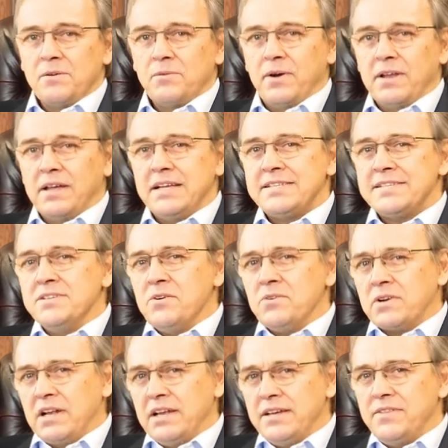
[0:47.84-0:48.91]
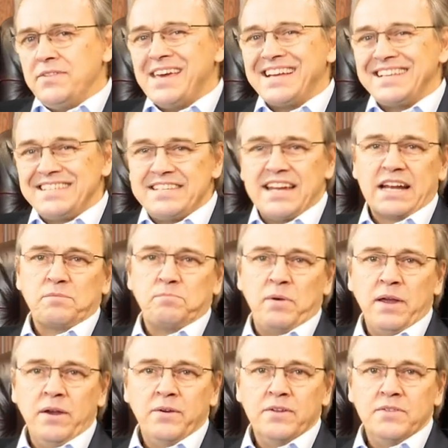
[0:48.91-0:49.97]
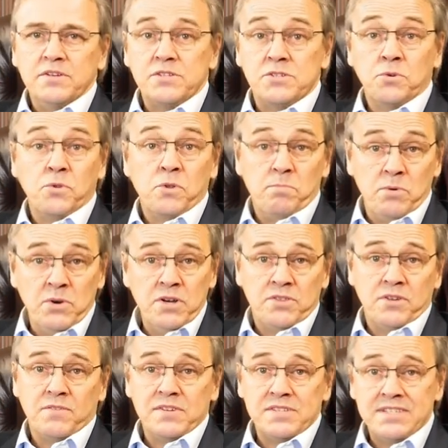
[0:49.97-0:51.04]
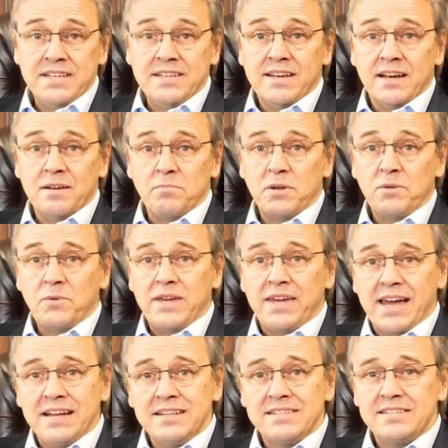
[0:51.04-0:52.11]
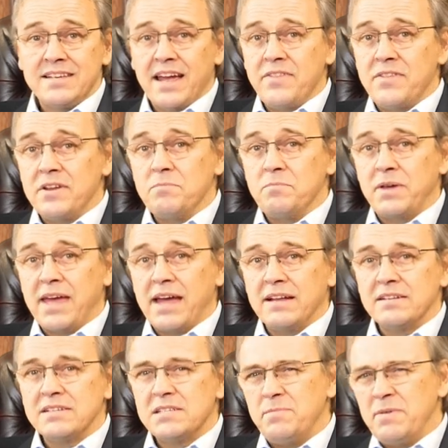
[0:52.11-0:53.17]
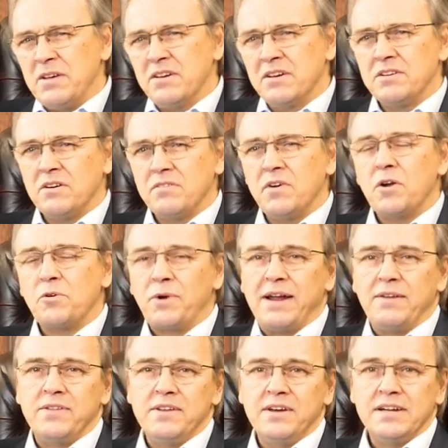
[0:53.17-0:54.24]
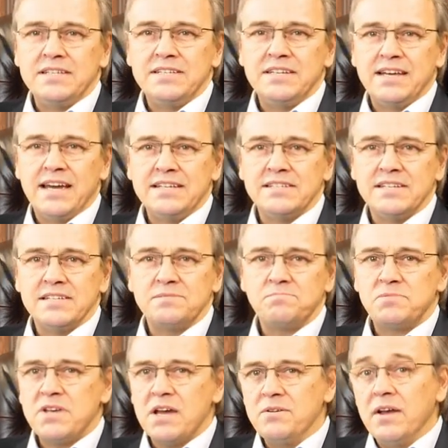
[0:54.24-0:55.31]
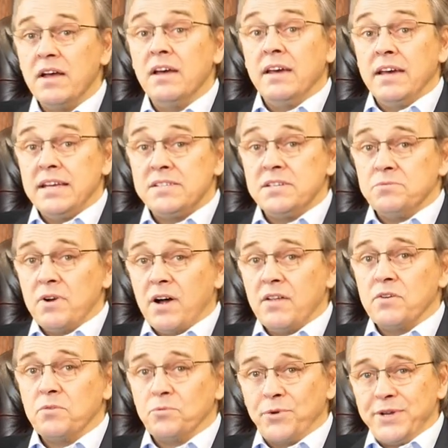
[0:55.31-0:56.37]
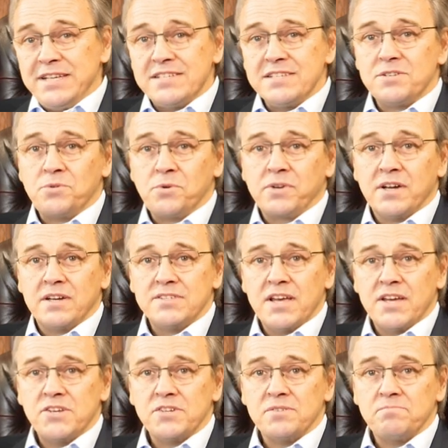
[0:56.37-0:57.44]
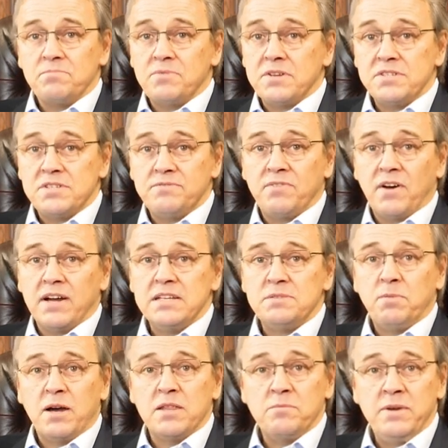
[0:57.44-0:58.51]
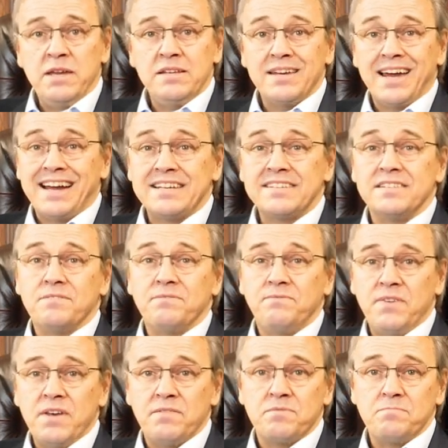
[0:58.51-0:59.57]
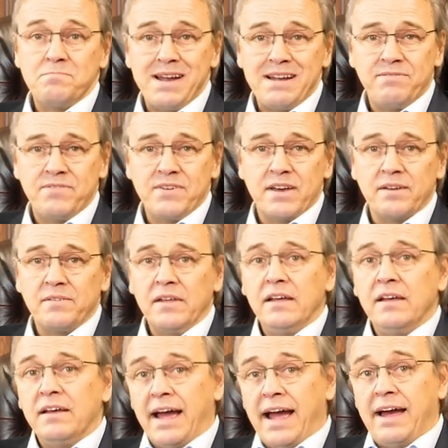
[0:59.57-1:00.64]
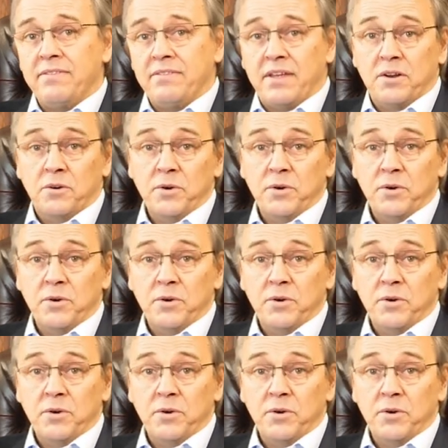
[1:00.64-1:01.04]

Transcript: Well, it's not clear the exact period that saw the birth of the Stidda, but we can say that it began to be heard of around the 1980s. So it's a rather recent organisation that's defined by the media as the Fifth Mafia and that